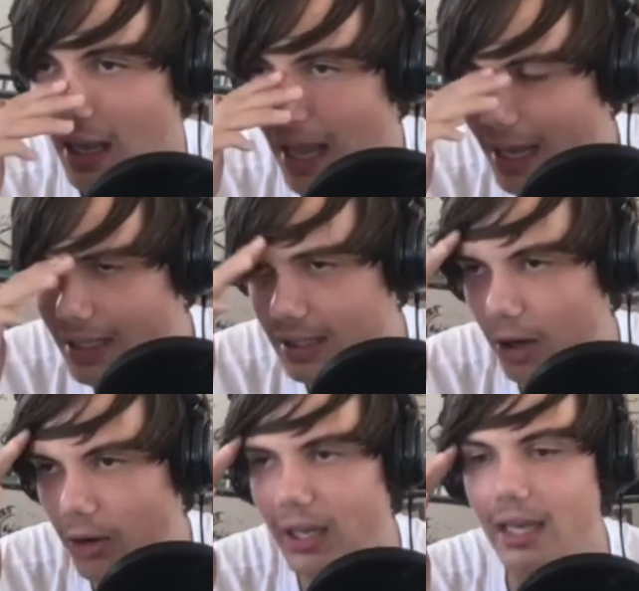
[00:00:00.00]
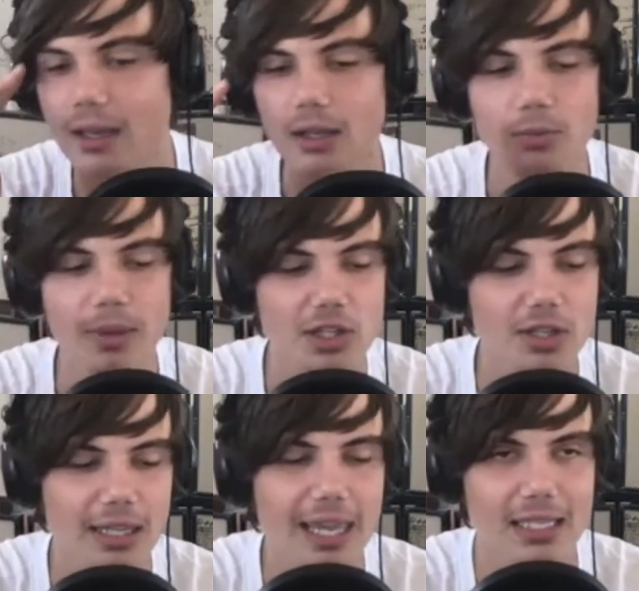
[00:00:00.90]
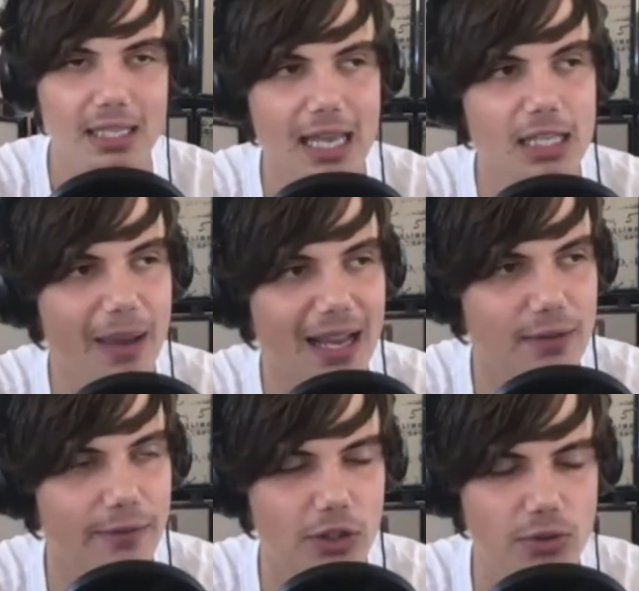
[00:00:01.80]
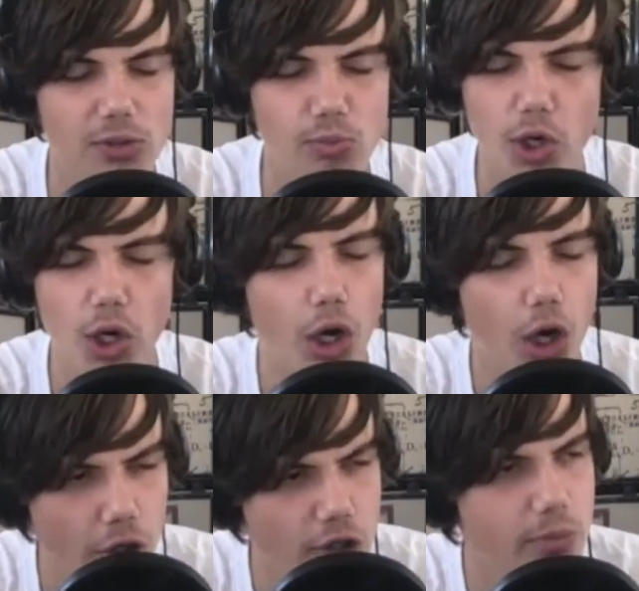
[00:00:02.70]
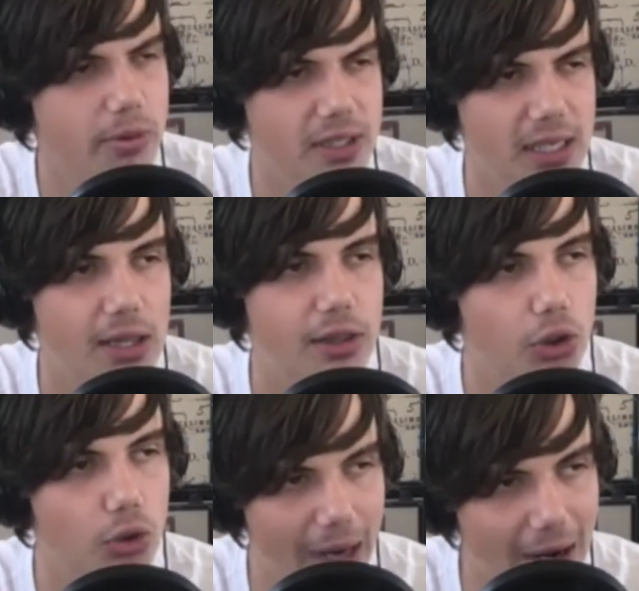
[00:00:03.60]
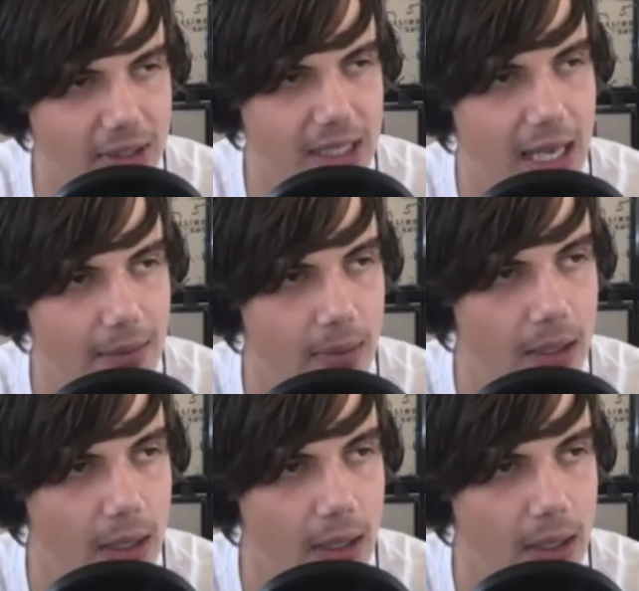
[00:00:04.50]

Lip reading: And, okay, you mentioned, yes, his path to victory is 100% the ground game.